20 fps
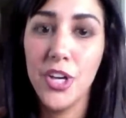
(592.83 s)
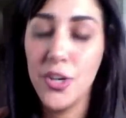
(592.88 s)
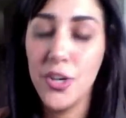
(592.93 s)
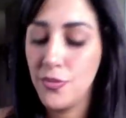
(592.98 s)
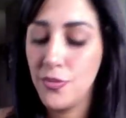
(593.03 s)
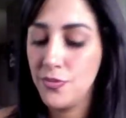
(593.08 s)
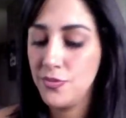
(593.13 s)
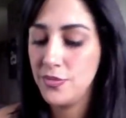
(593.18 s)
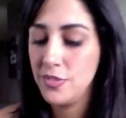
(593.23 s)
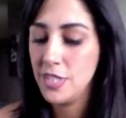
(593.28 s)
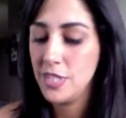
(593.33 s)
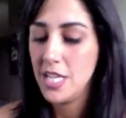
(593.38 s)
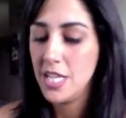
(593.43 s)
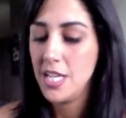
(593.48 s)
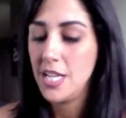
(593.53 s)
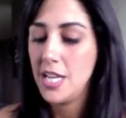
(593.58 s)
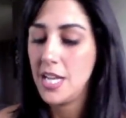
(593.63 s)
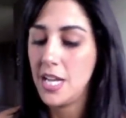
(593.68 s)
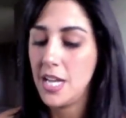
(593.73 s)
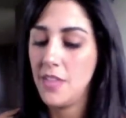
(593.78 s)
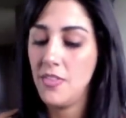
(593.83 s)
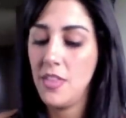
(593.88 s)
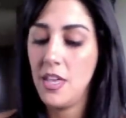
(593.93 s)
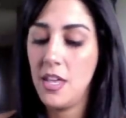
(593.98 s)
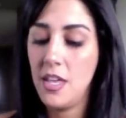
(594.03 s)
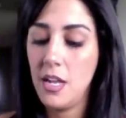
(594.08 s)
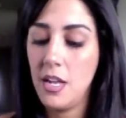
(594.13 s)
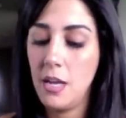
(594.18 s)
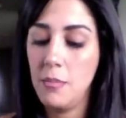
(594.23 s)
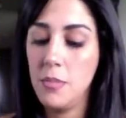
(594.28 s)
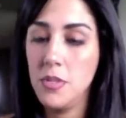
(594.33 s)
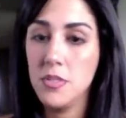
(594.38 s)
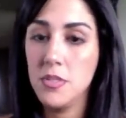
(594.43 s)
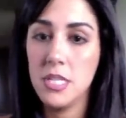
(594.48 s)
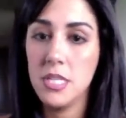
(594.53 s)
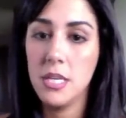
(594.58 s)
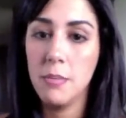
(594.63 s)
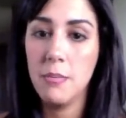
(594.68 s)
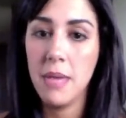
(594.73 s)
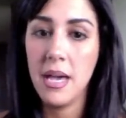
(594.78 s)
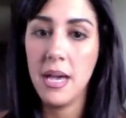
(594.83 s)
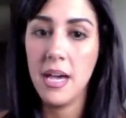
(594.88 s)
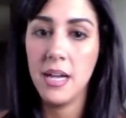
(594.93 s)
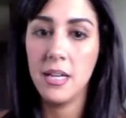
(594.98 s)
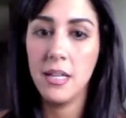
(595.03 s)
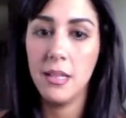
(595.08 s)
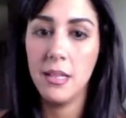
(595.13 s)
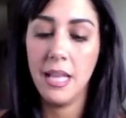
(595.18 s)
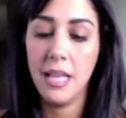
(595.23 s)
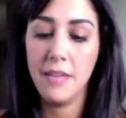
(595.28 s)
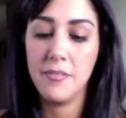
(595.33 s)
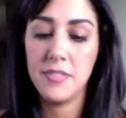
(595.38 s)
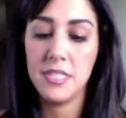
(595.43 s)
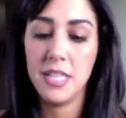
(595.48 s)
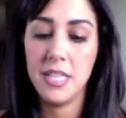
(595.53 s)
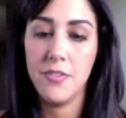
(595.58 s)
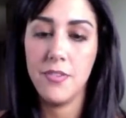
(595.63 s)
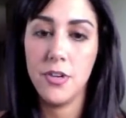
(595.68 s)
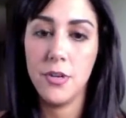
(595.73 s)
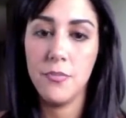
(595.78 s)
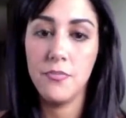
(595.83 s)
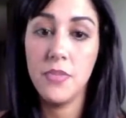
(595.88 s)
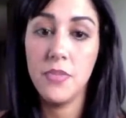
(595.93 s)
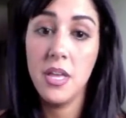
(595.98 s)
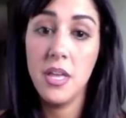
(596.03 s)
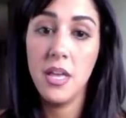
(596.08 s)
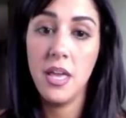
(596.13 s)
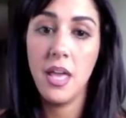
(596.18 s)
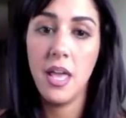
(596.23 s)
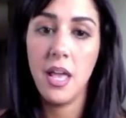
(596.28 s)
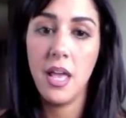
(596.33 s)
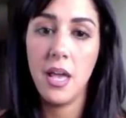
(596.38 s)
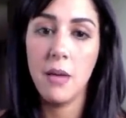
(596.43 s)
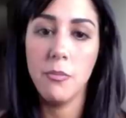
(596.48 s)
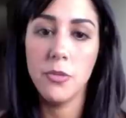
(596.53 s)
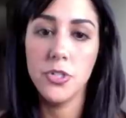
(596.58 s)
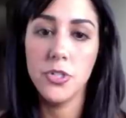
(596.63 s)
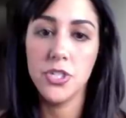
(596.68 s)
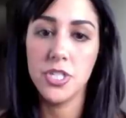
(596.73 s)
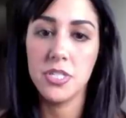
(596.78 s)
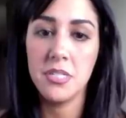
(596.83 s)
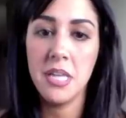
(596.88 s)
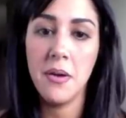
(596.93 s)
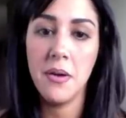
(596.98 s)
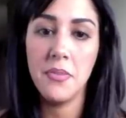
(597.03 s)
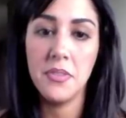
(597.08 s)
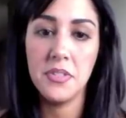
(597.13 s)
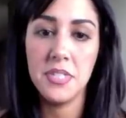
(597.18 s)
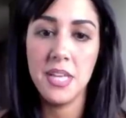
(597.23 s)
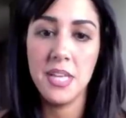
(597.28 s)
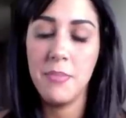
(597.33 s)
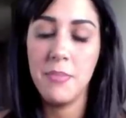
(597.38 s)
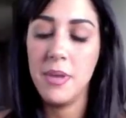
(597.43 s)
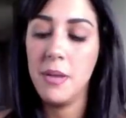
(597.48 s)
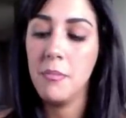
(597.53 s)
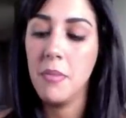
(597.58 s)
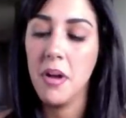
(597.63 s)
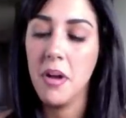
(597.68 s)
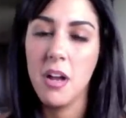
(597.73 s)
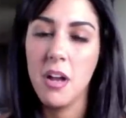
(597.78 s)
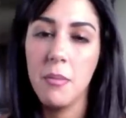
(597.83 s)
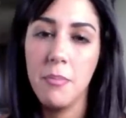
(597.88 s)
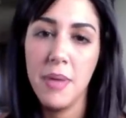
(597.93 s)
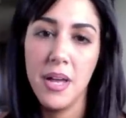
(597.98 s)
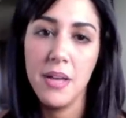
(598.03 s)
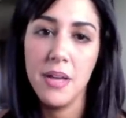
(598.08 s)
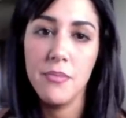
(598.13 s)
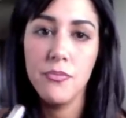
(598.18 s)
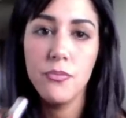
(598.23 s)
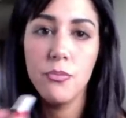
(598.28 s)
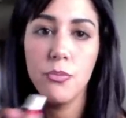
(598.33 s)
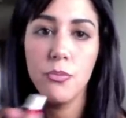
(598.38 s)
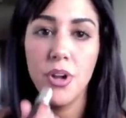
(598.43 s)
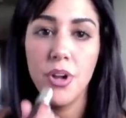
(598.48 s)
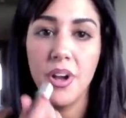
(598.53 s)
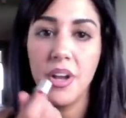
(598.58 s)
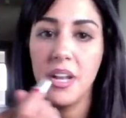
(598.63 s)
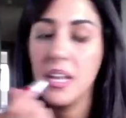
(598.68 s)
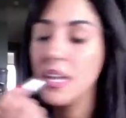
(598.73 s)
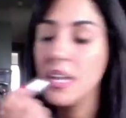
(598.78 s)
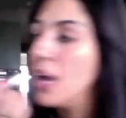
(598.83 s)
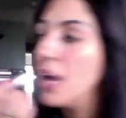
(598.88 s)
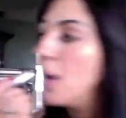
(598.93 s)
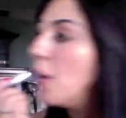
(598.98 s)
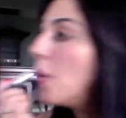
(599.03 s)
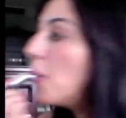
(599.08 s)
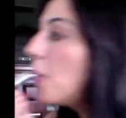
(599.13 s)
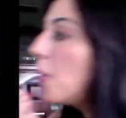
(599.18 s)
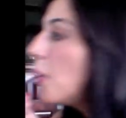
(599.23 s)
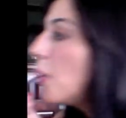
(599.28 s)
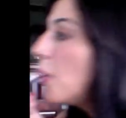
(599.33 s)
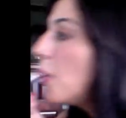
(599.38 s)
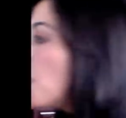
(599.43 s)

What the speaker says: There we go. And then I'm using MAC Lifesaver. And we're just now at the 10-minute mark, but we're not